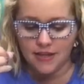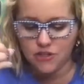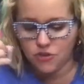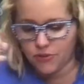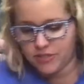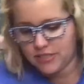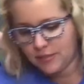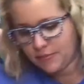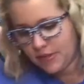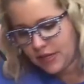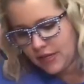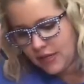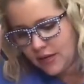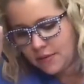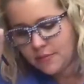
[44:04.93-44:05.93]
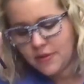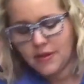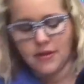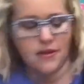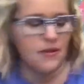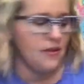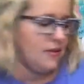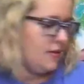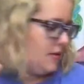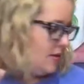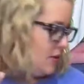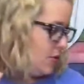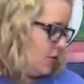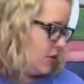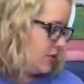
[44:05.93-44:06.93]
then join Template Club.
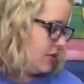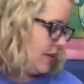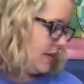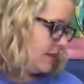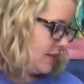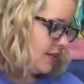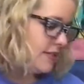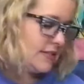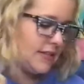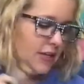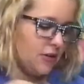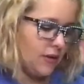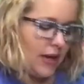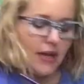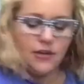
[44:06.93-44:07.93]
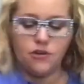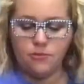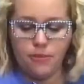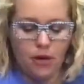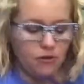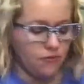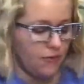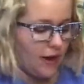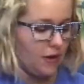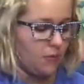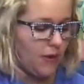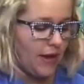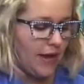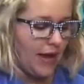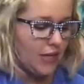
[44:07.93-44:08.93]
Of course, that's not to say you can't do both right
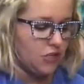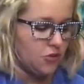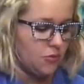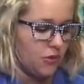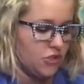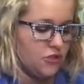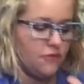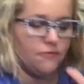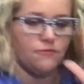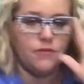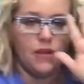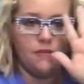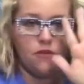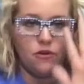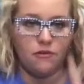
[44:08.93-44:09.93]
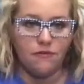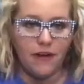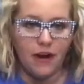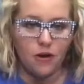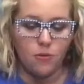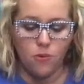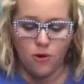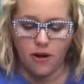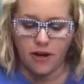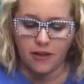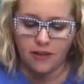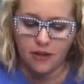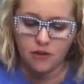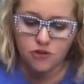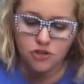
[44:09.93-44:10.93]
away. I just want to give you a fair
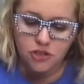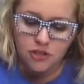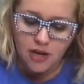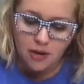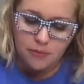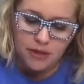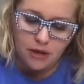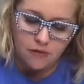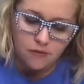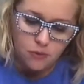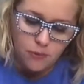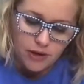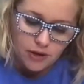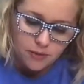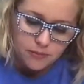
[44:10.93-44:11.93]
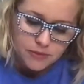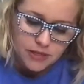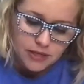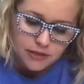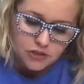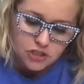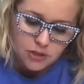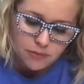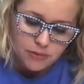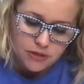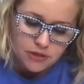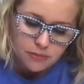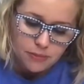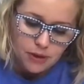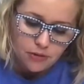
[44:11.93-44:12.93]
warning that you should not be overwhelmed and jump
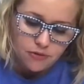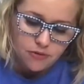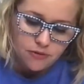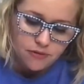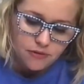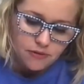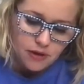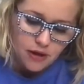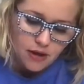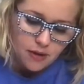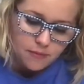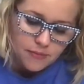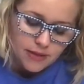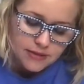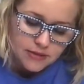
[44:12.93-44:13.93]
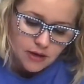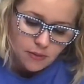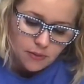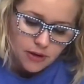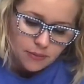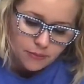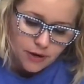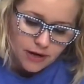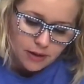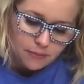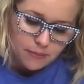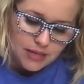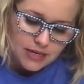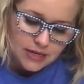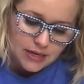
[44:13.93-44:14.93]
into both. Um, that's not what I'm
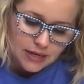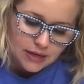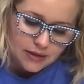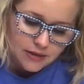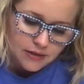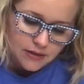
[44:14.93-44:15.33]
recommending.